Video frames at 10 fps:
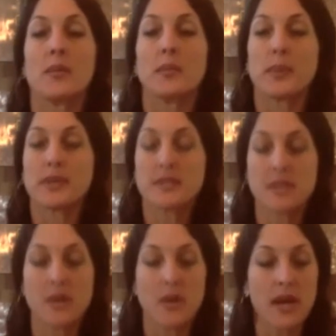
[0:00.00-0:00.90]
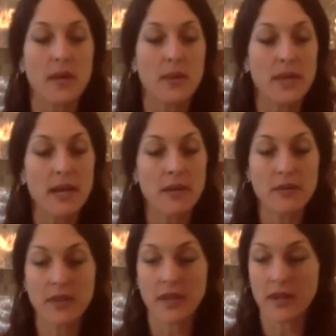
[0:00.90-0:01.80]
But so I went out
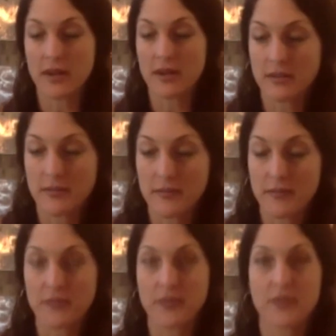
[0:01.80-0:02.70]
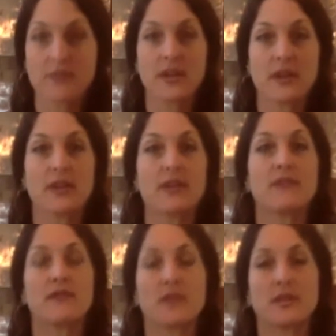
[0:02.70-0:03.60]
there for the very
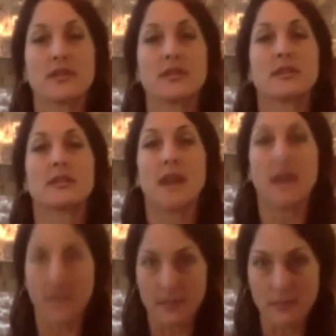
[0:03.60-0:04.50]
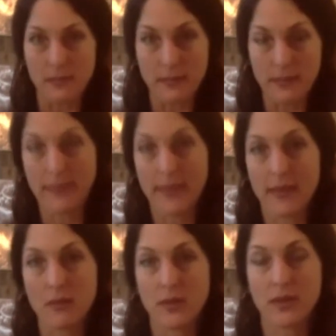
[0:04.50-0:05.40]
first time
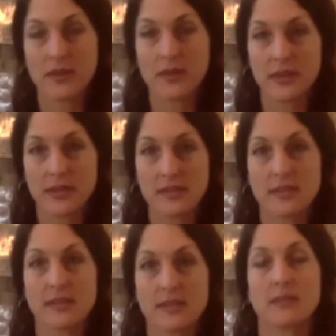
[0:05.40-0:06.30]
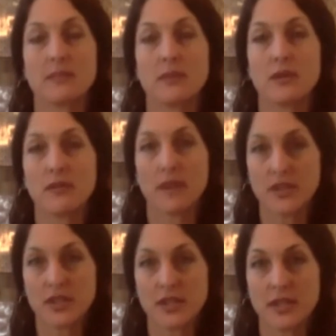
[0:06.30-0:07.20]
with this
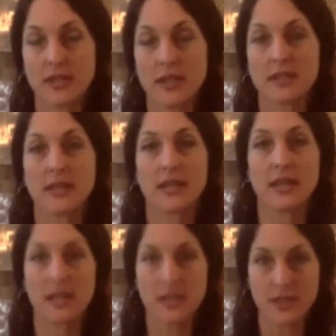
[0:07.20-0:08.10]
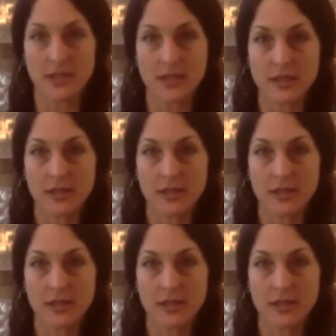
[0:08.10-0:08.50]
motivation and dedication.